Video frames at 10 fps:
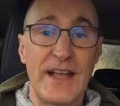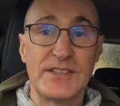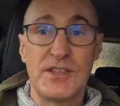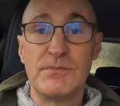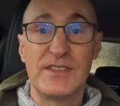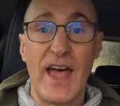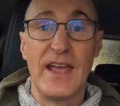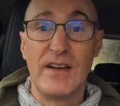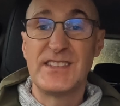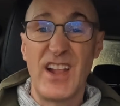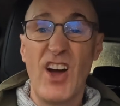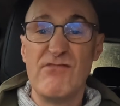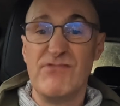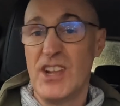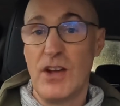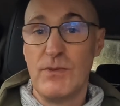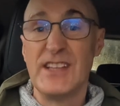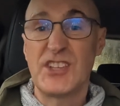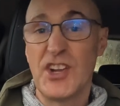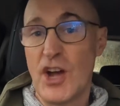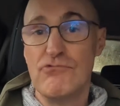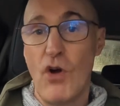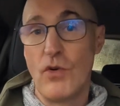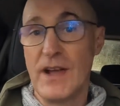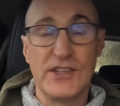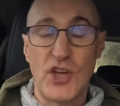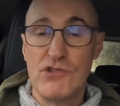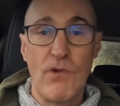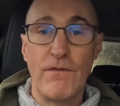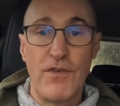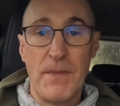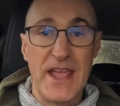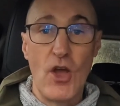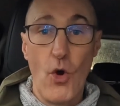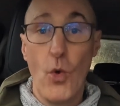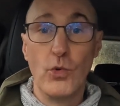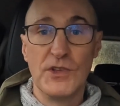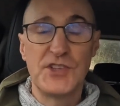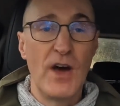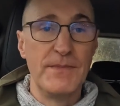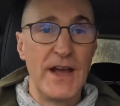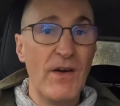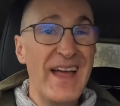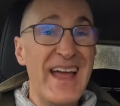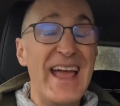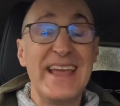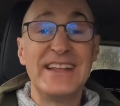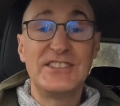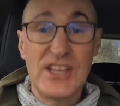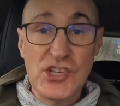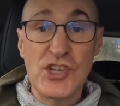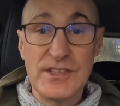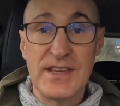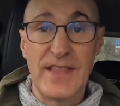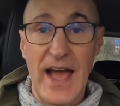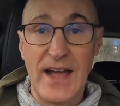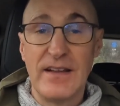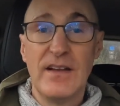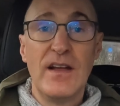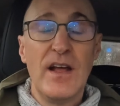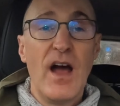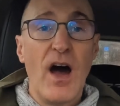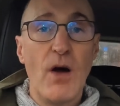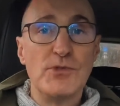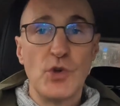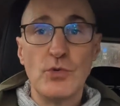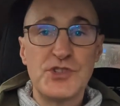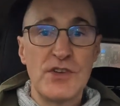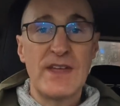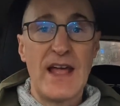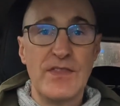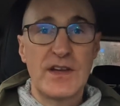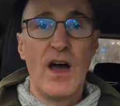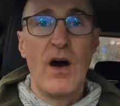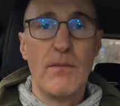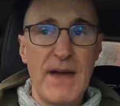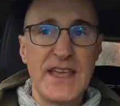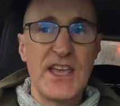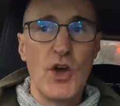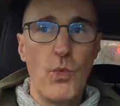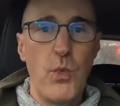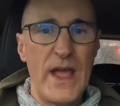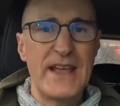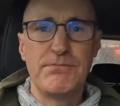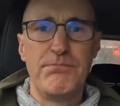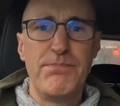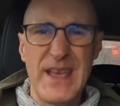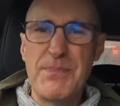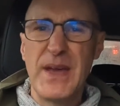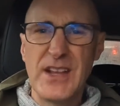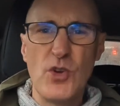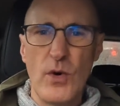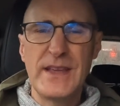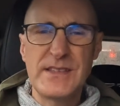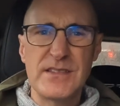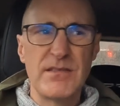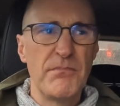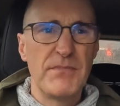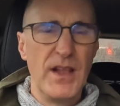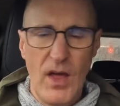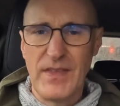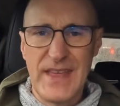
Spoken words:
that to them today. I said, it's going to go wrong. It's going wrong for me all the time now. In addition to that, I was also getting the car making a weird beeping noise like